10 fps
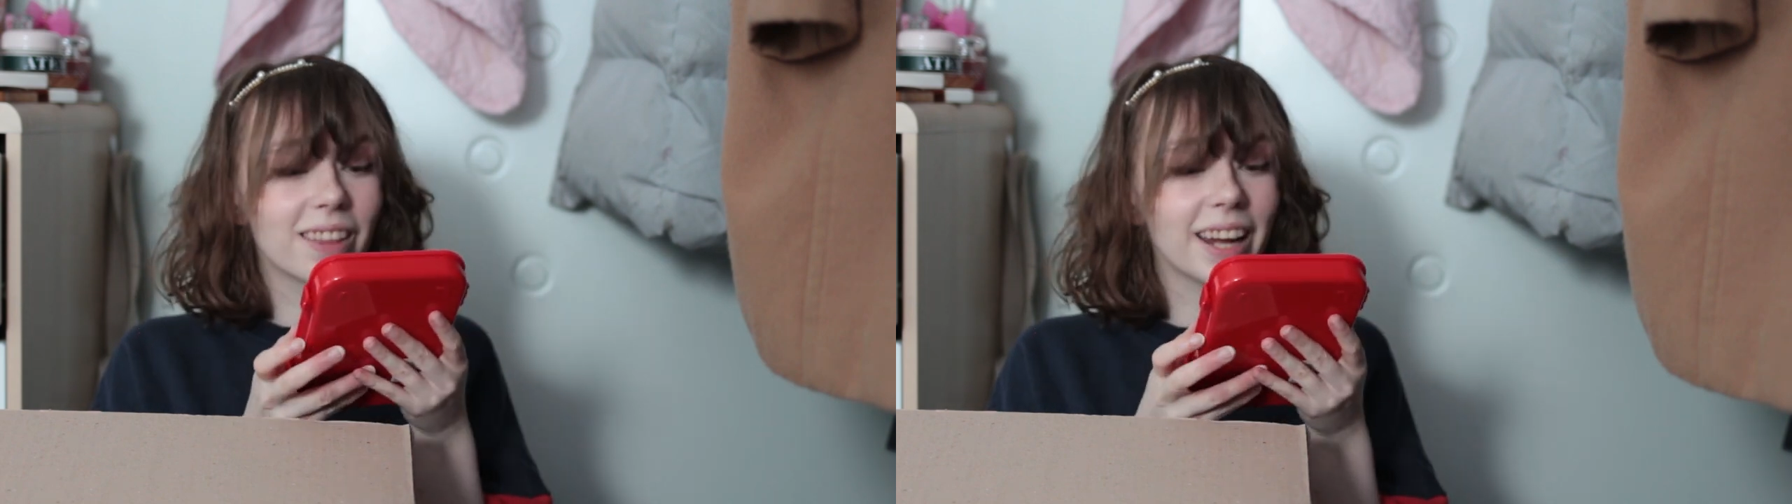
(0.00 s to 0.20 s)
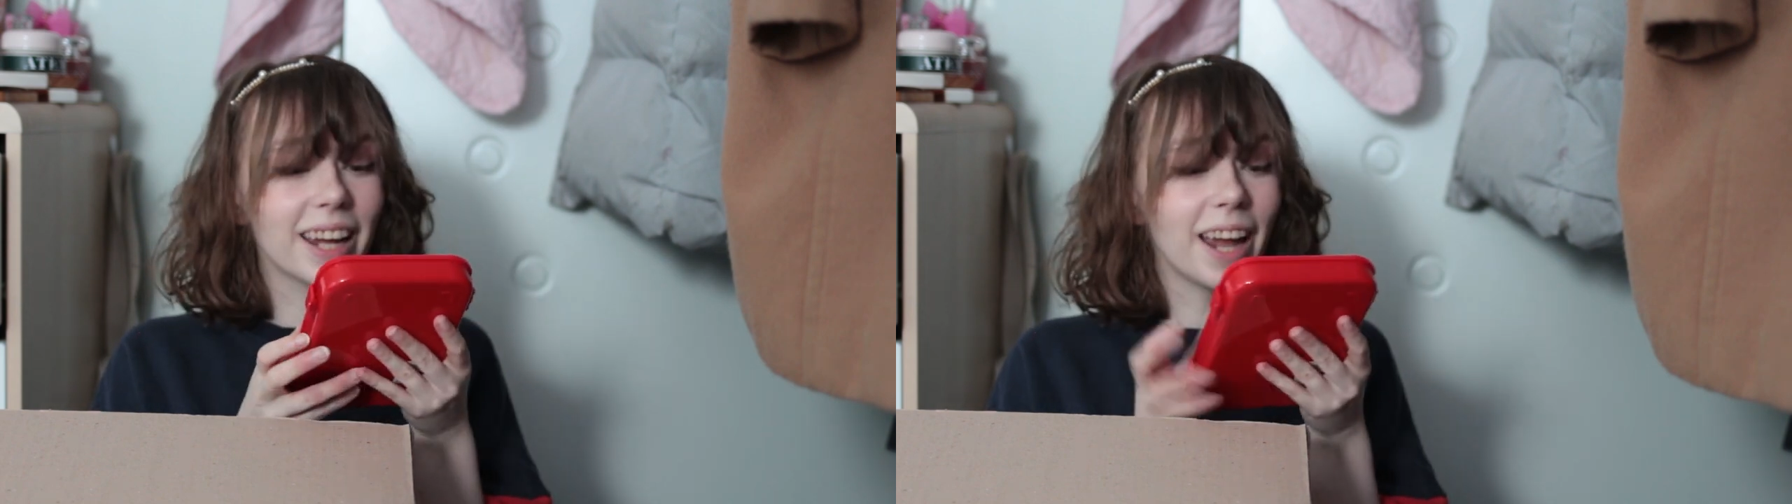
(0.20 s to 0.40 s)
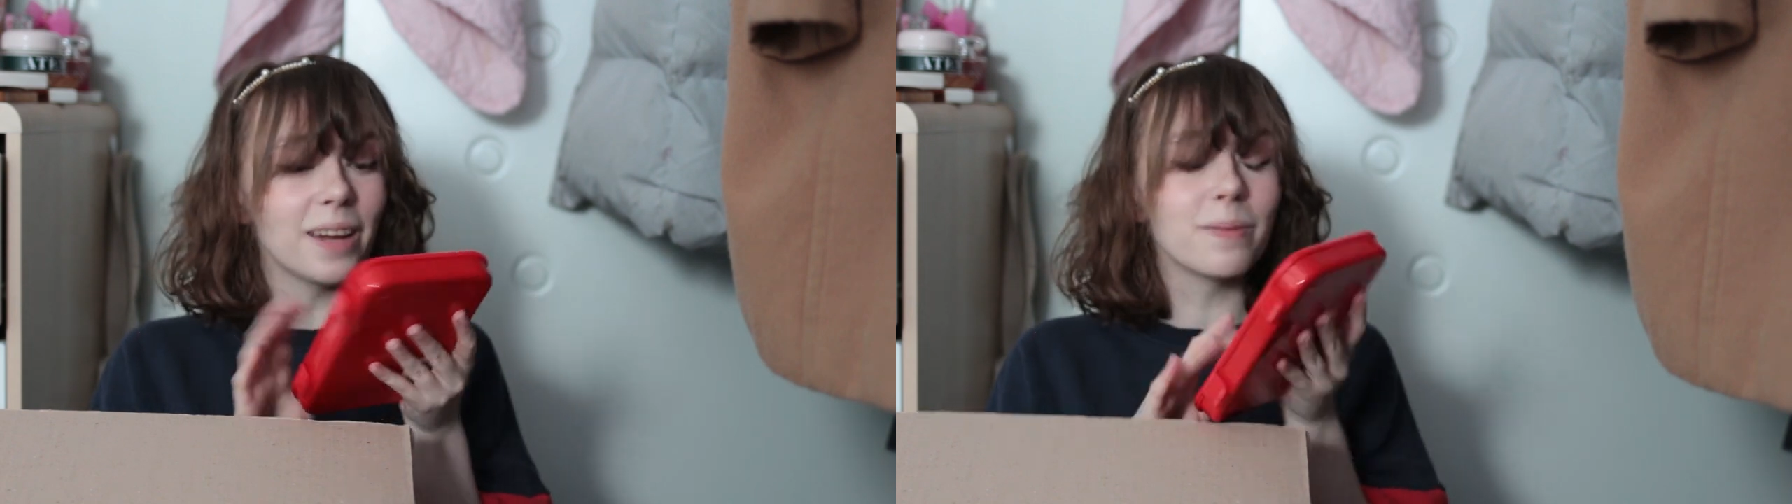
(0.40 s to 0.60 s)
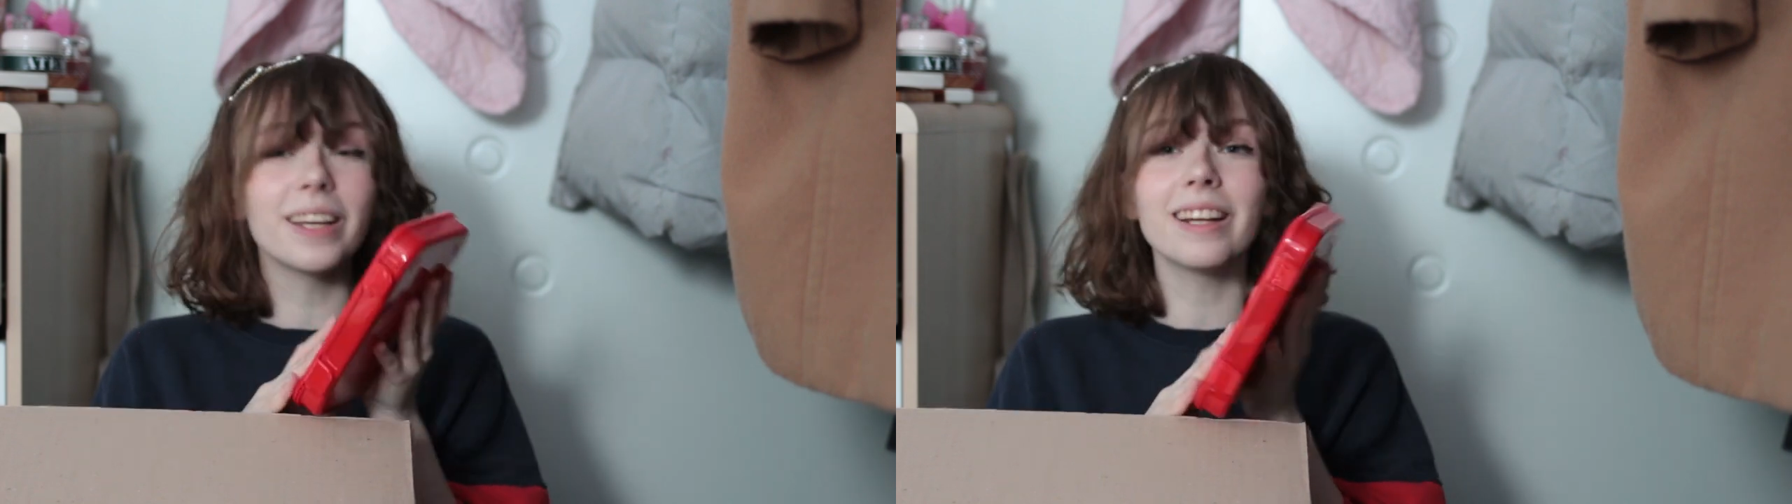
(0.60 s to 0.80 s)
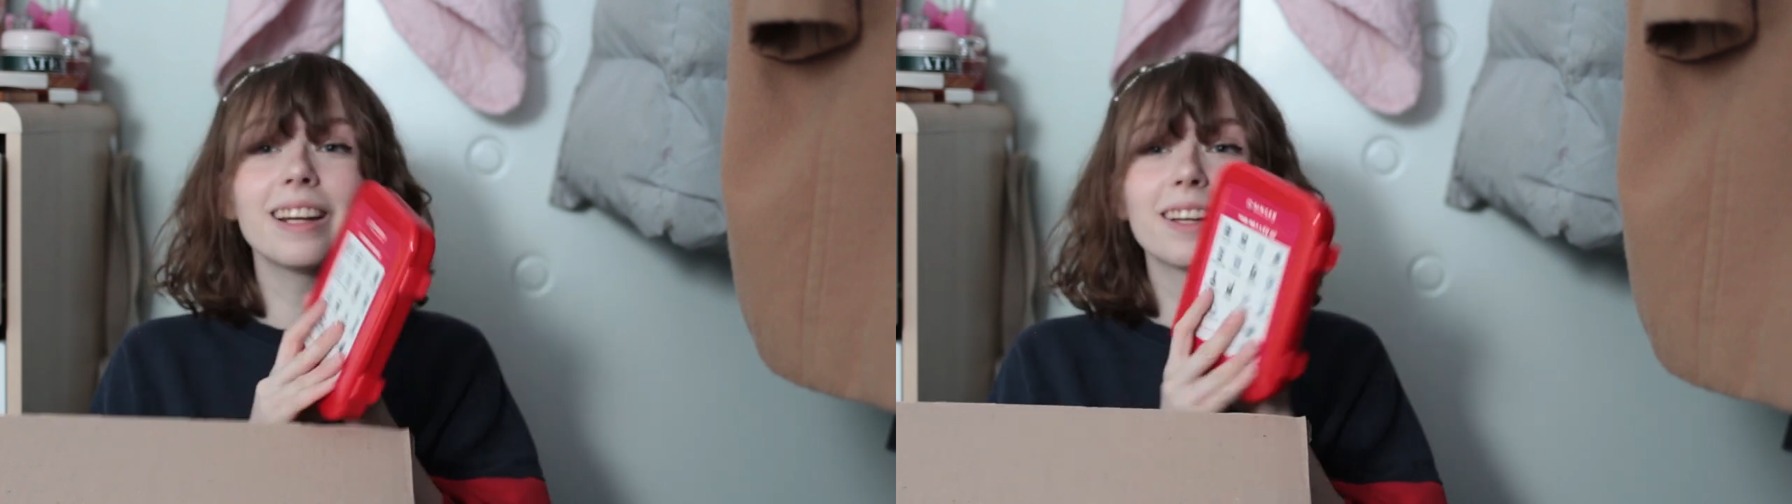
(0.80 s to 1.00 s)
they came
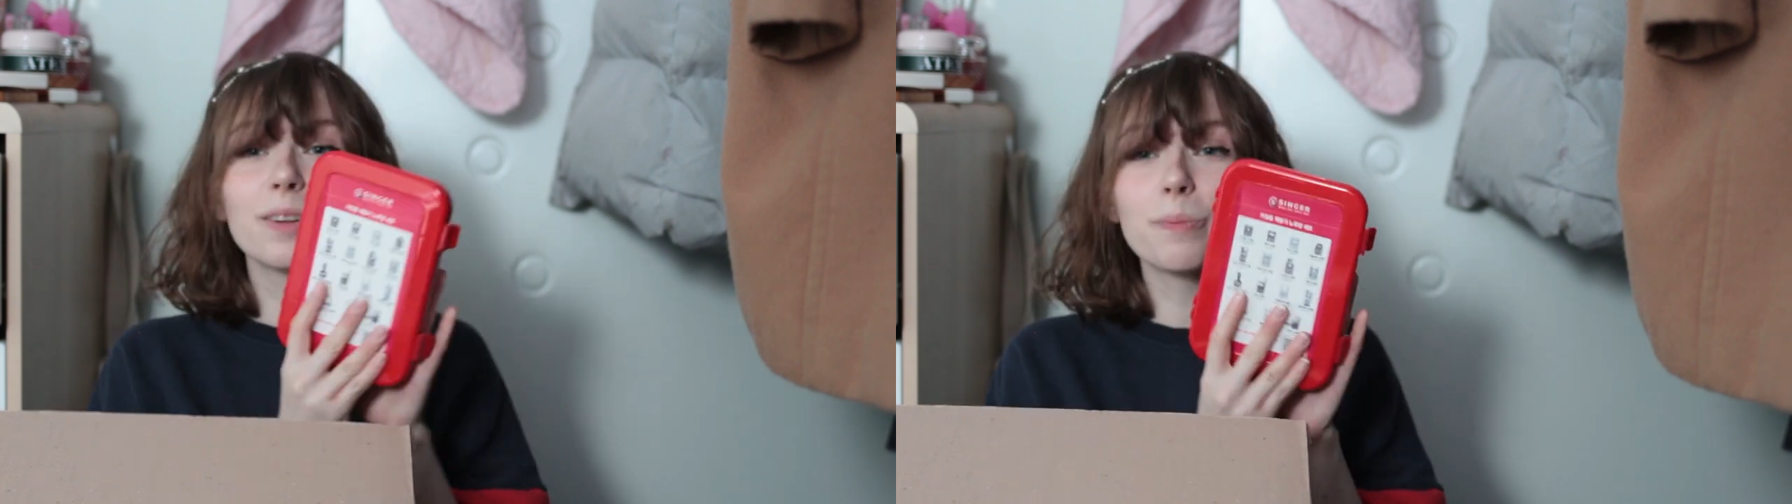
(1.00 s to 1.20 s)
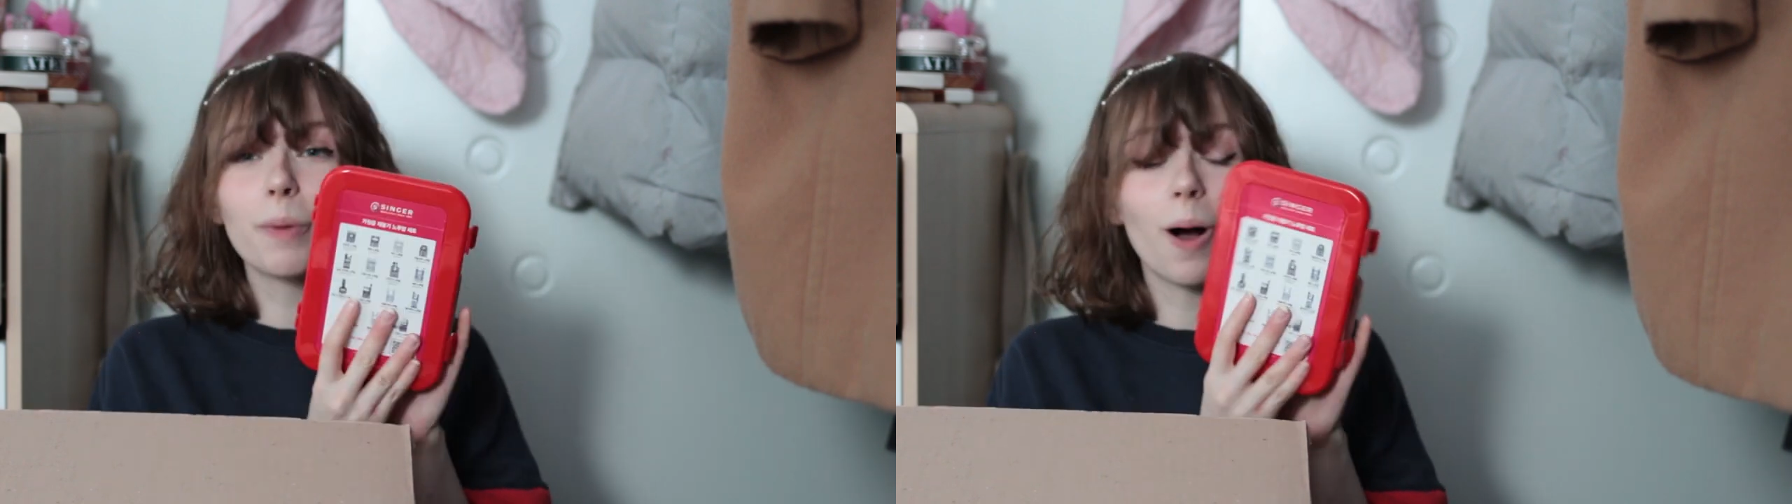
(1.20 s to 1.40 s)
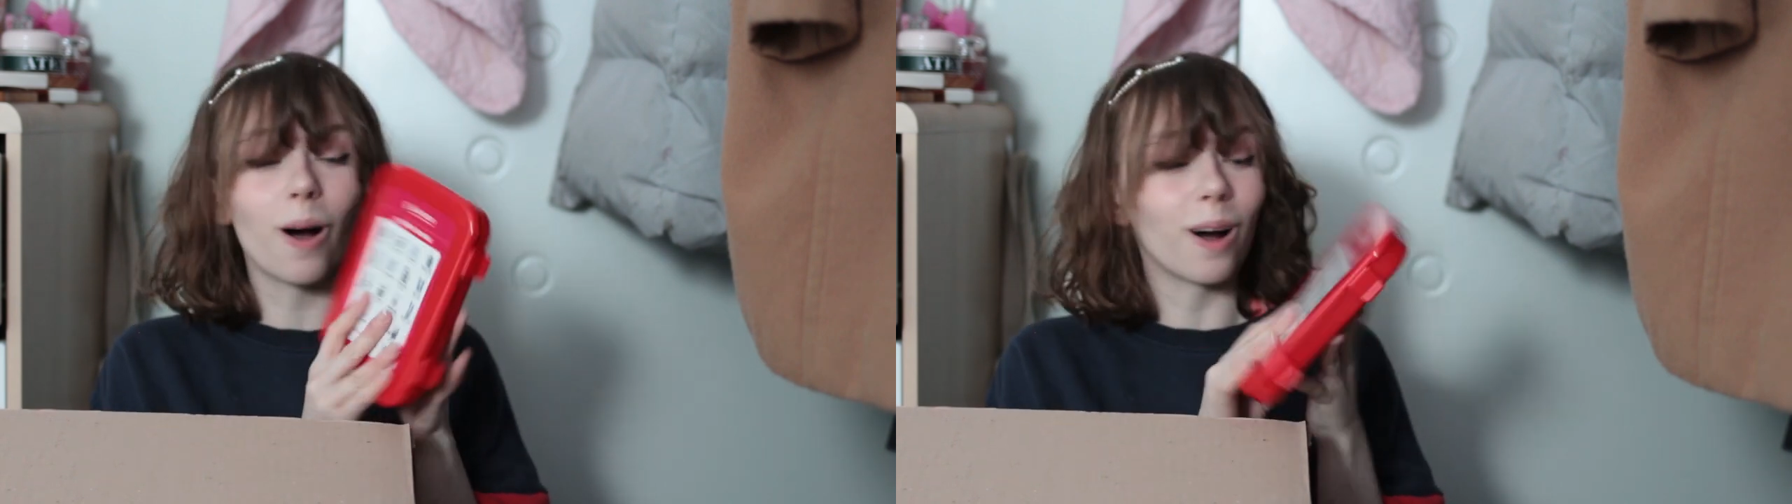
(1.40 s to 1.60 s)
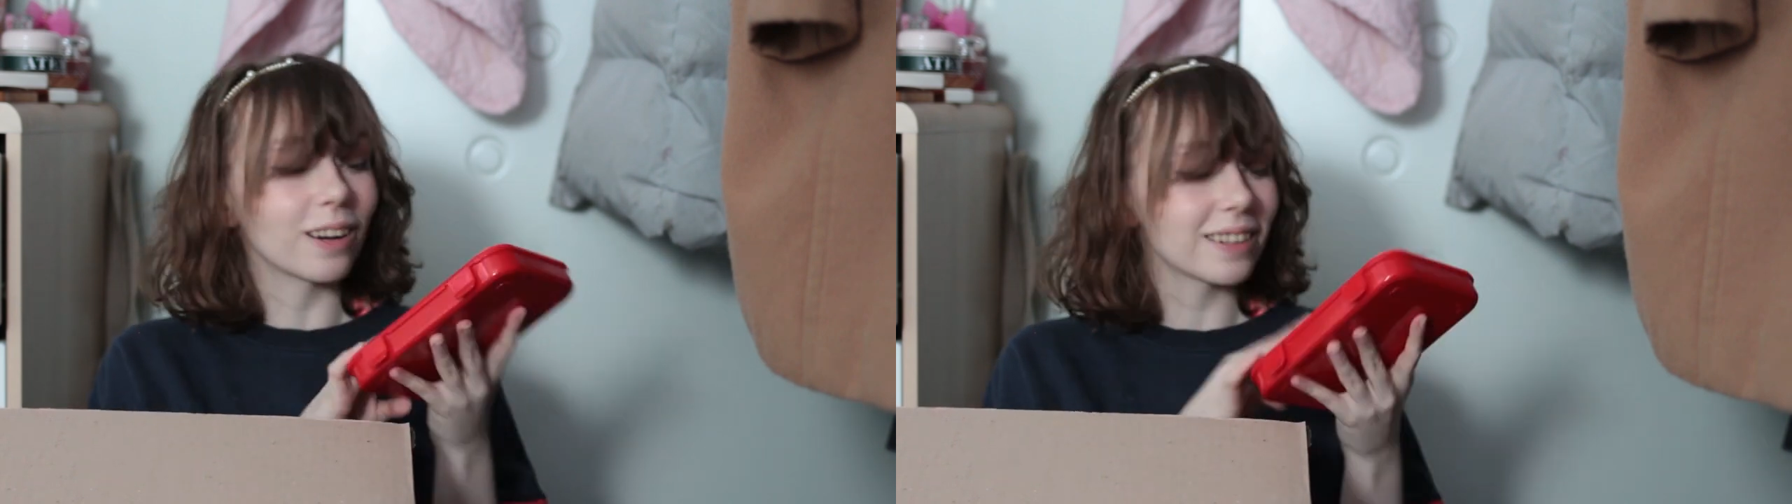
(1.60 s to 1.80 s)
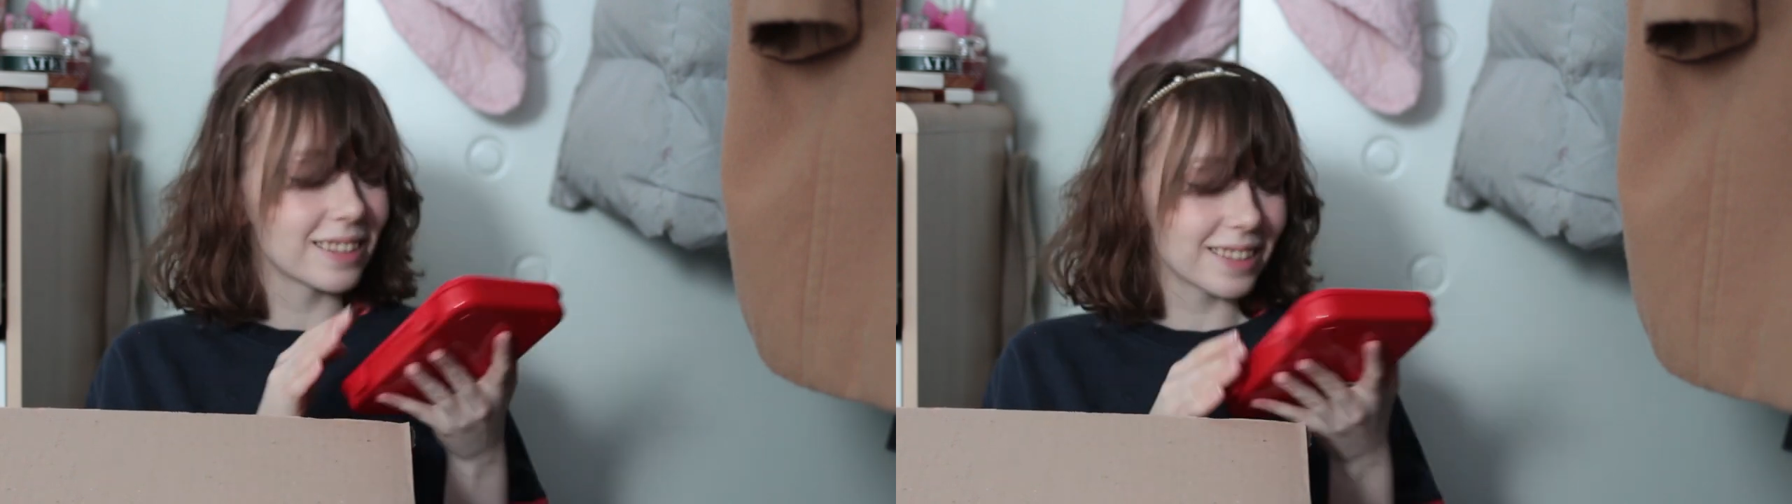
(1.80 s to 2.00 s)
in a little
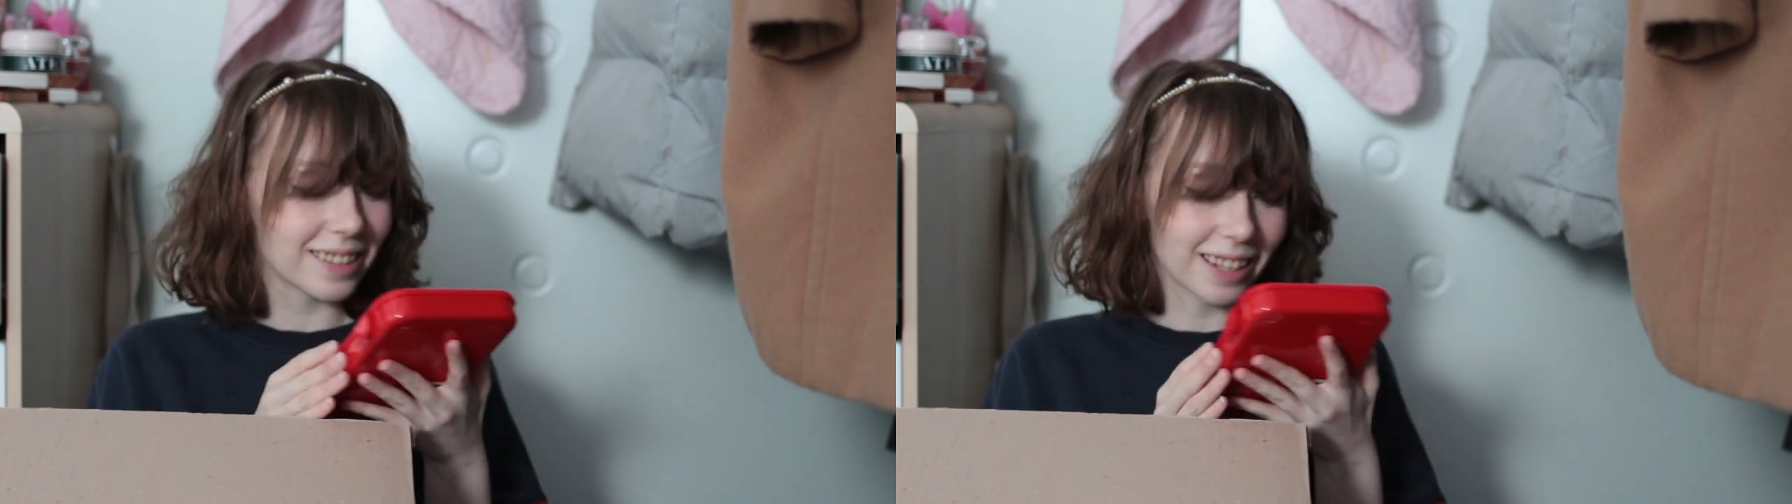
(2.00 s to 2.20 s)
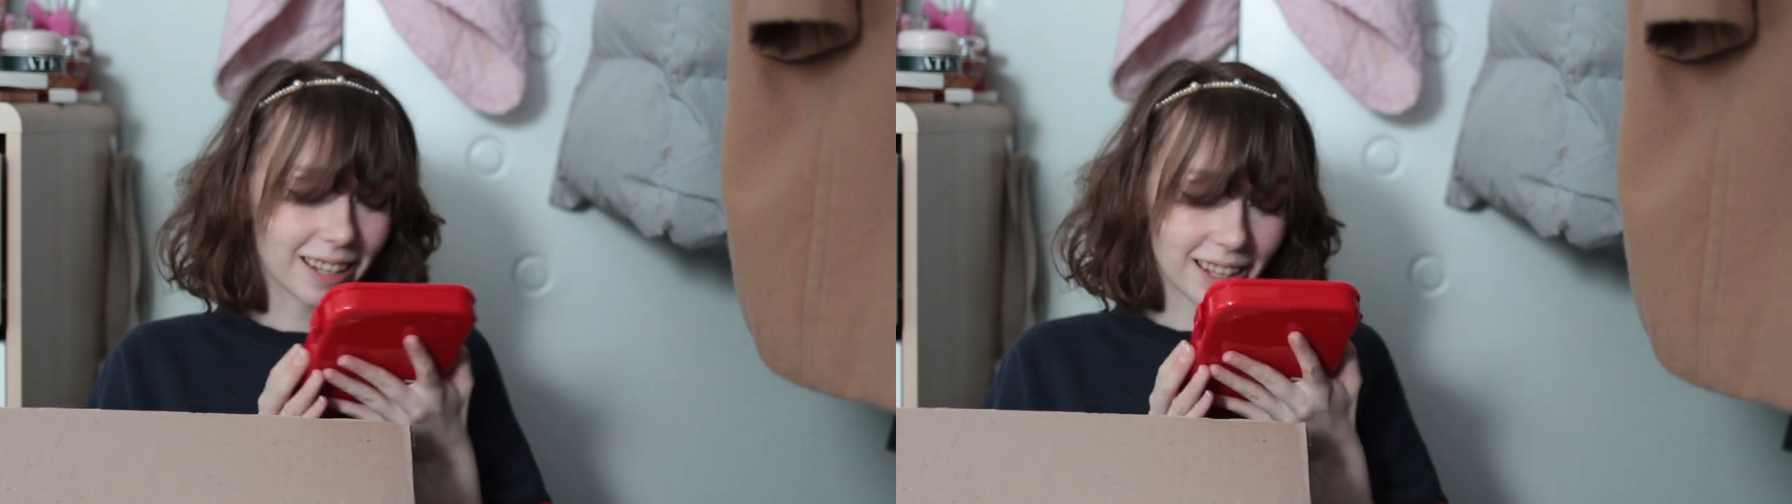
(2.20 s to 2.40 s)
box,